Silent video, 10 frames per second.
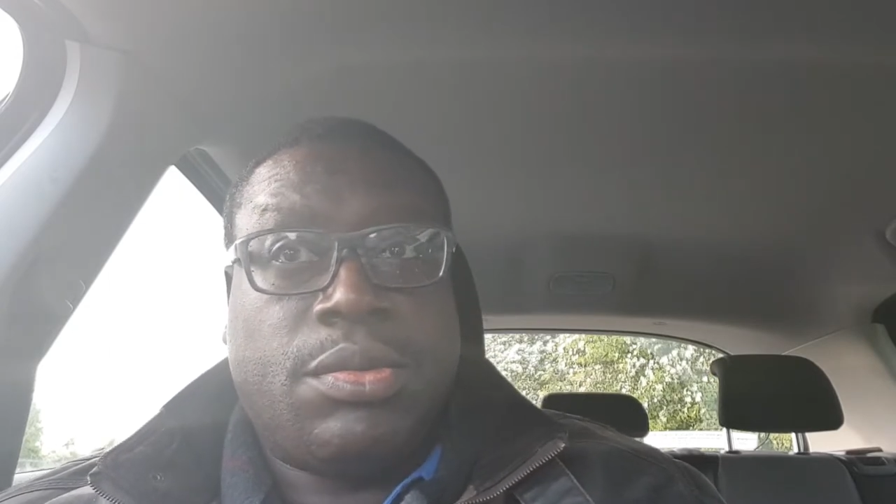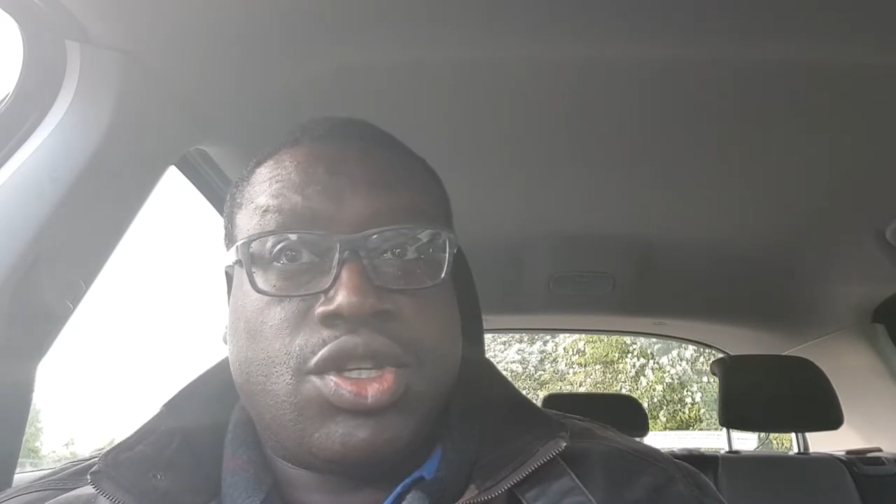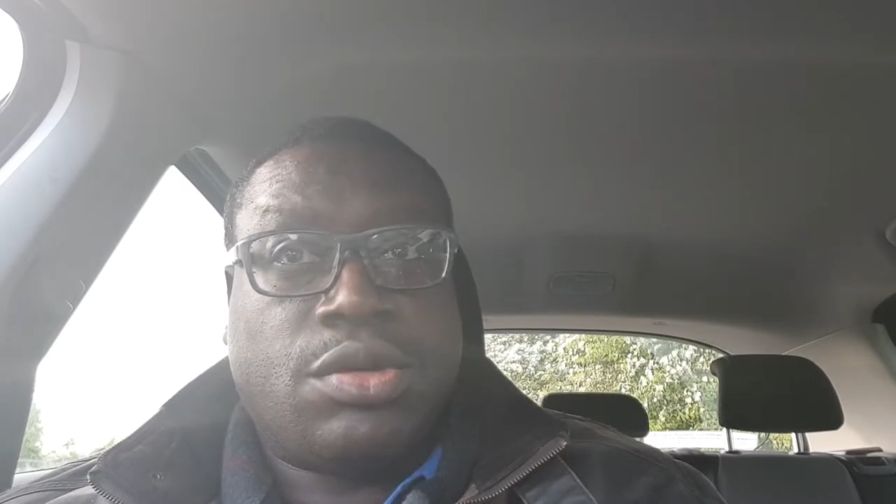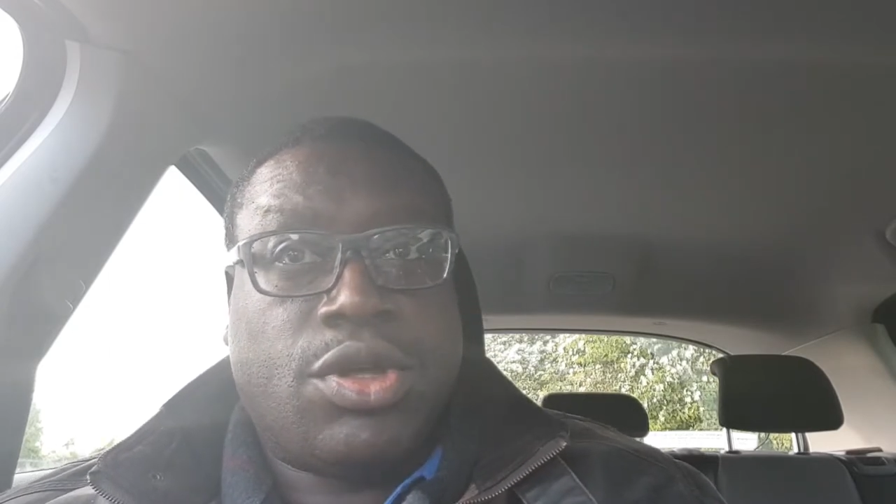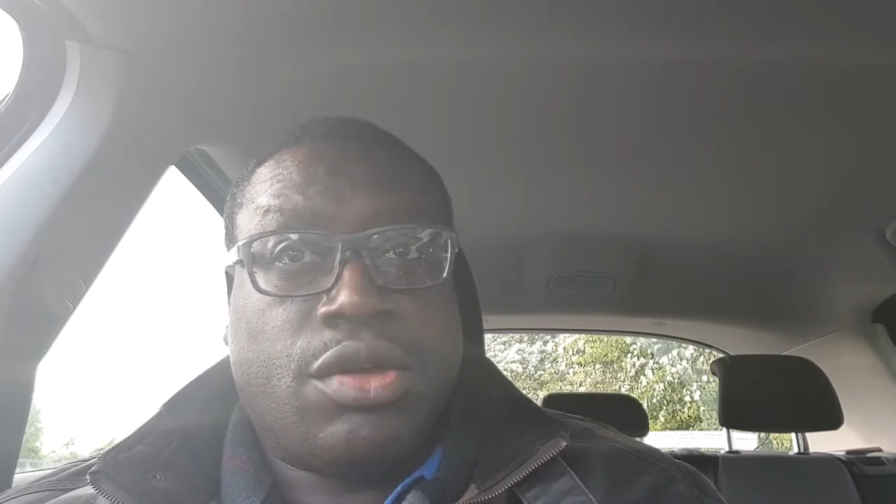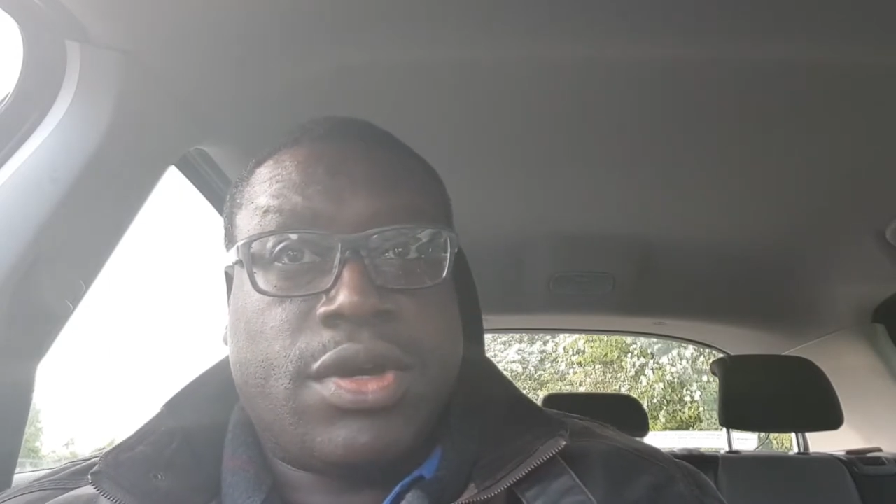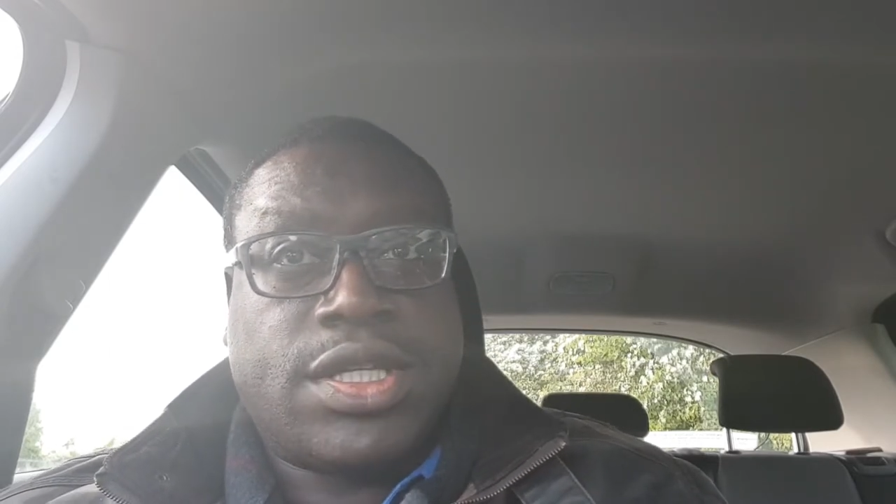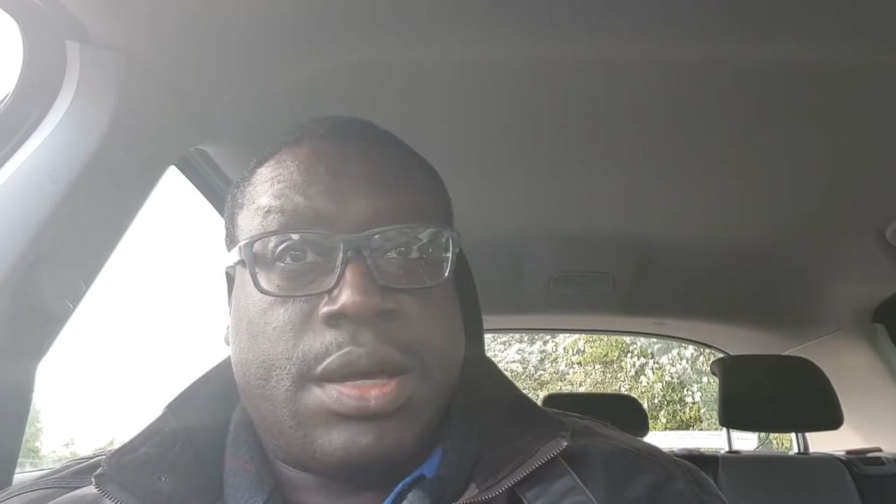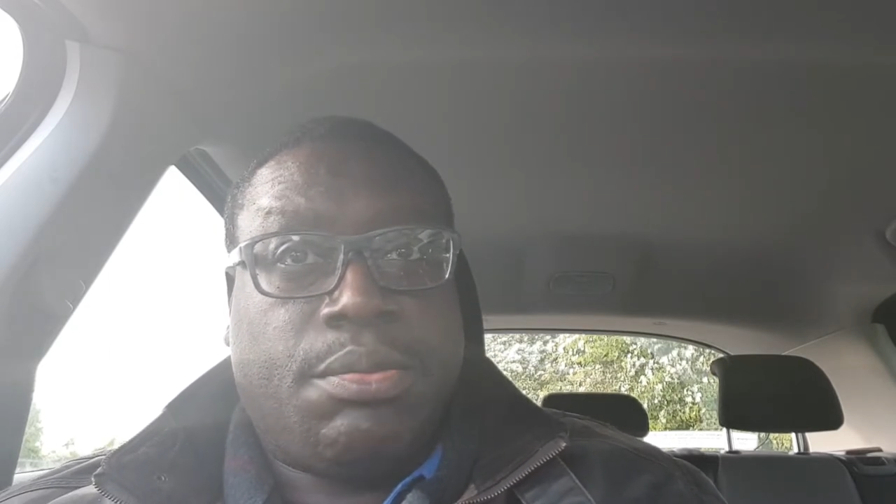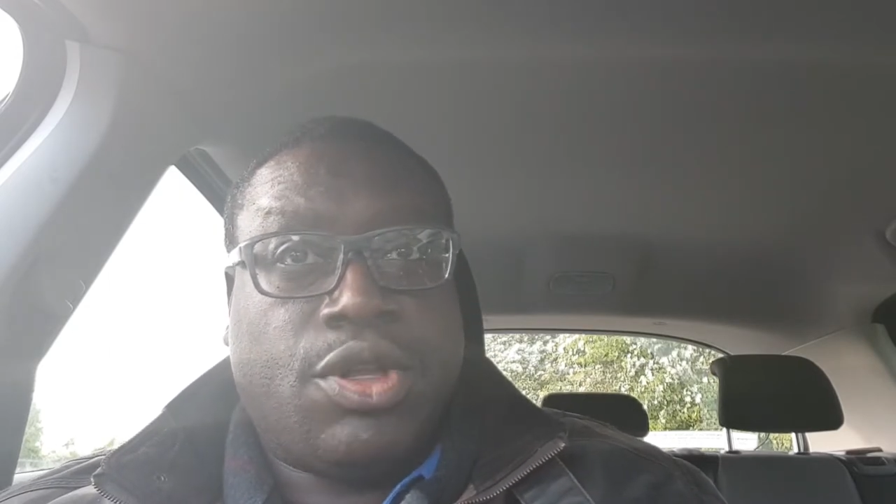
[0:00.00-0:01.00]
be some other
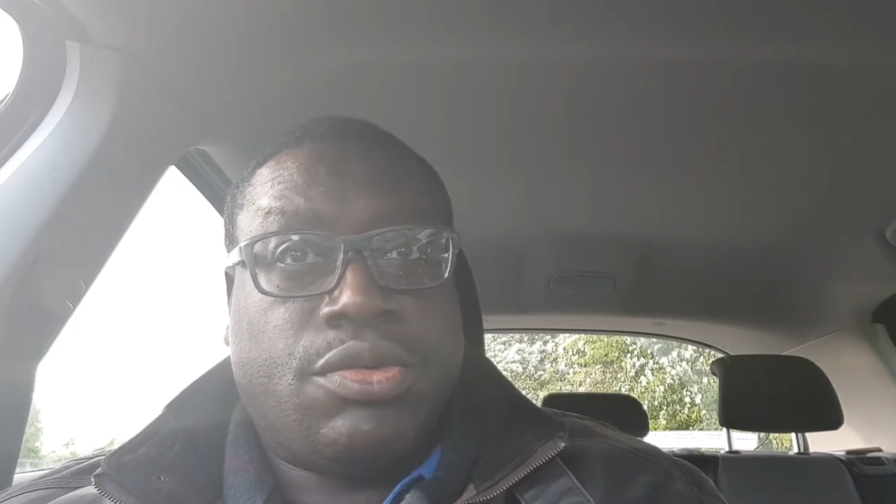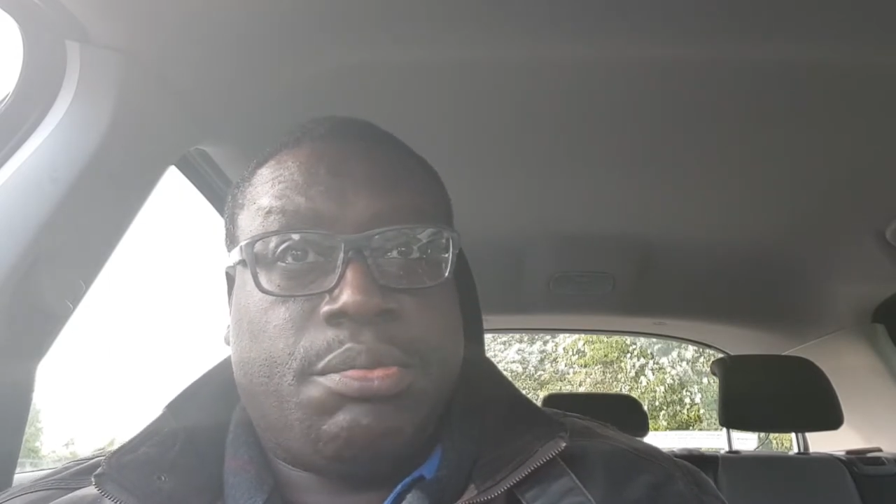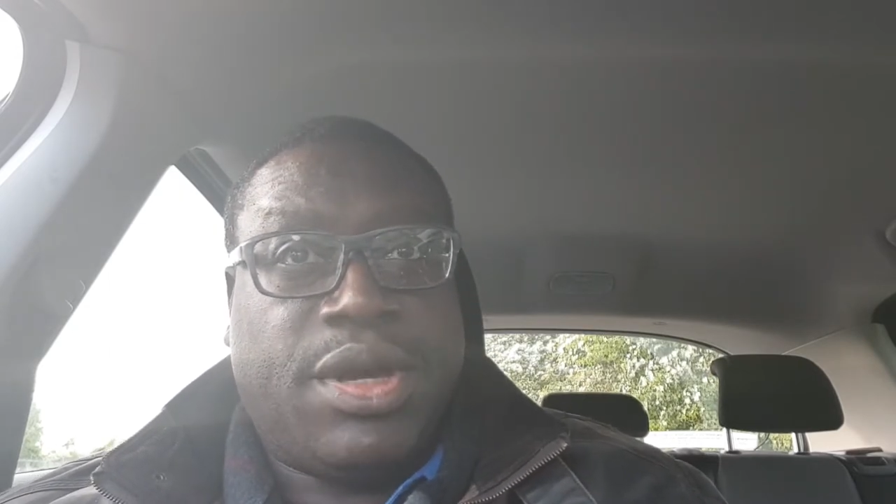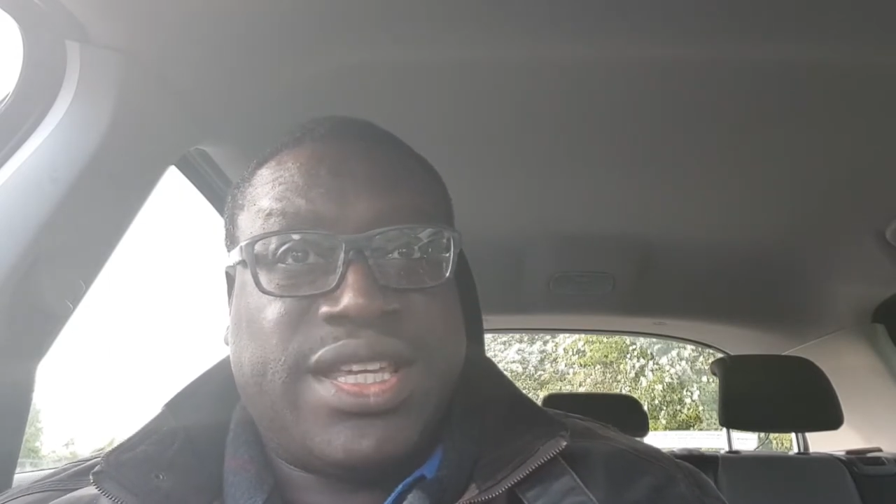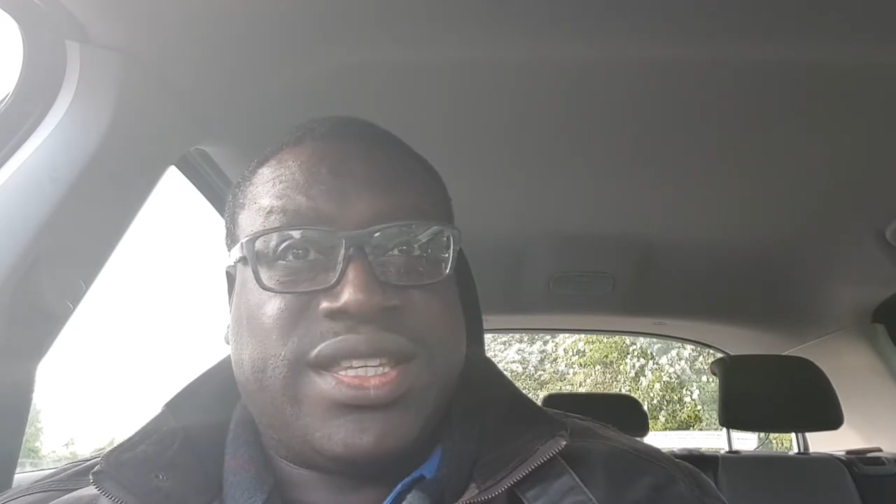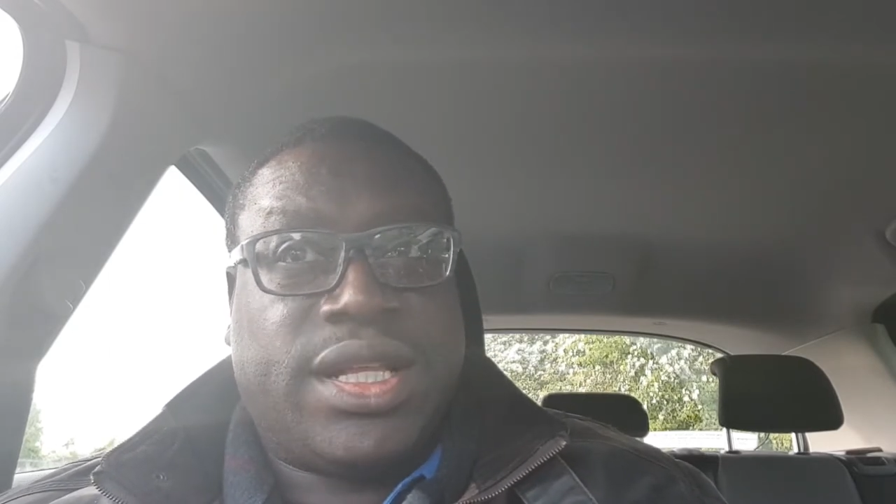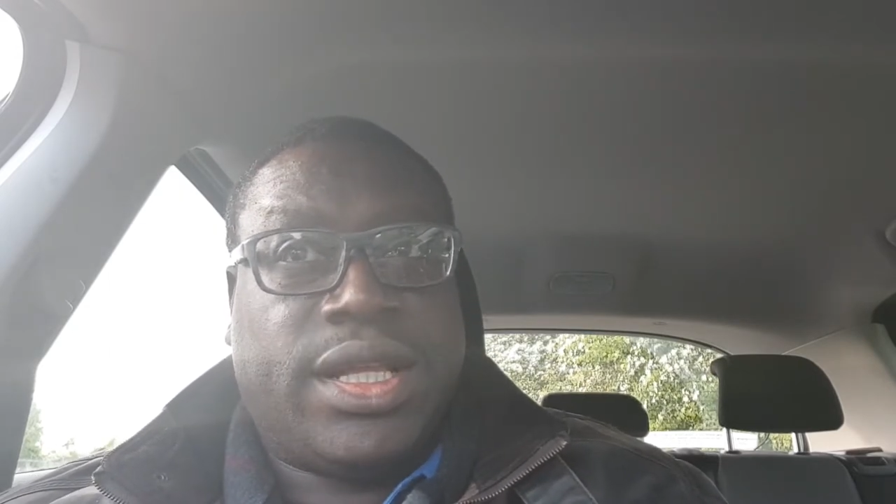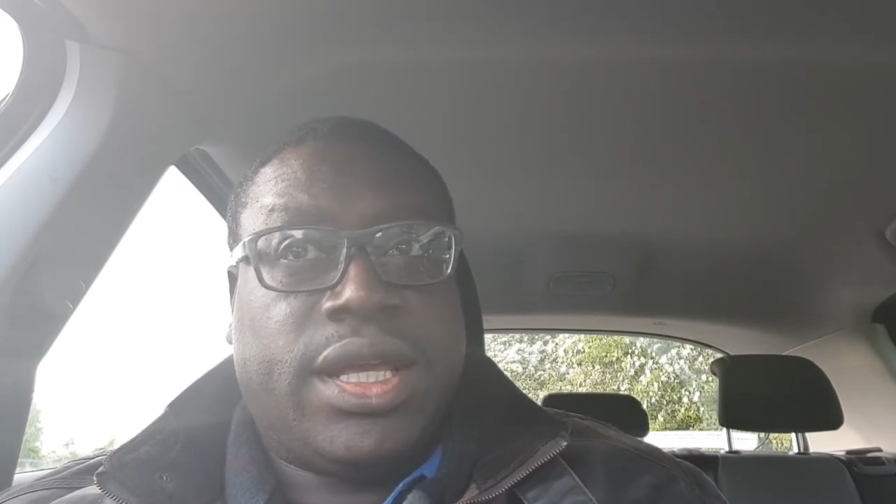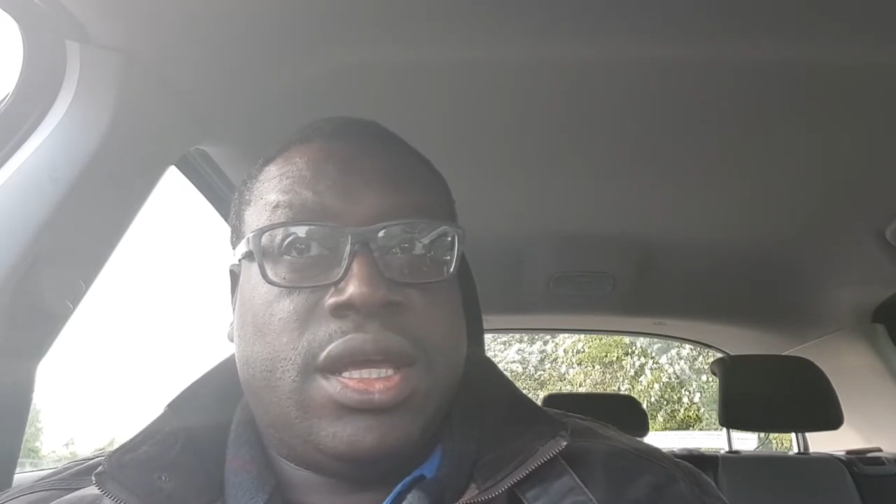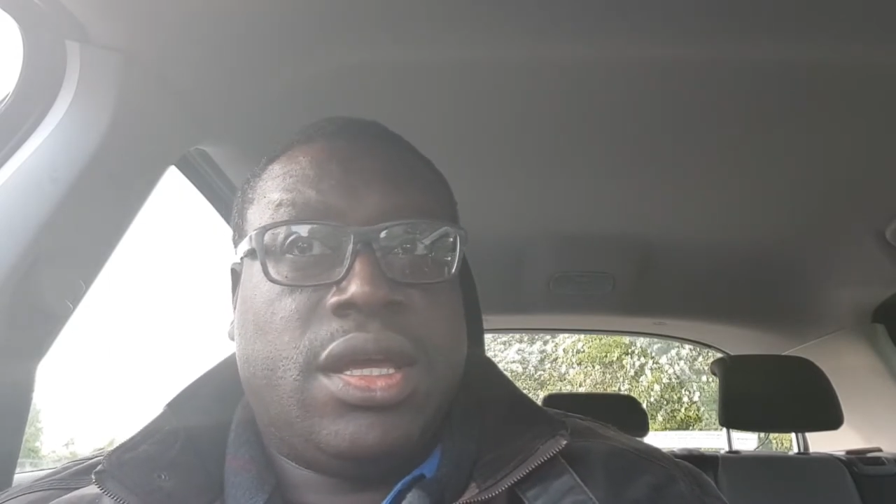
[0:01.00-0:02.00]
examples, but
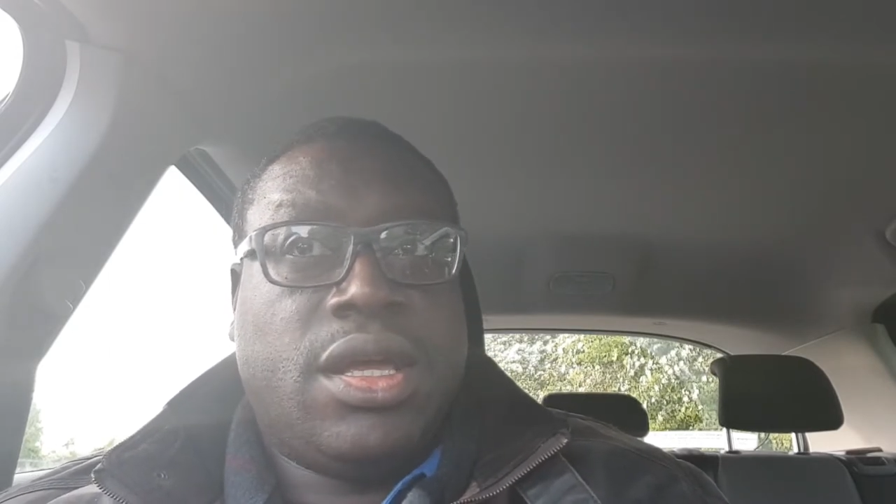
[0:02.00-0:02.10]
basically,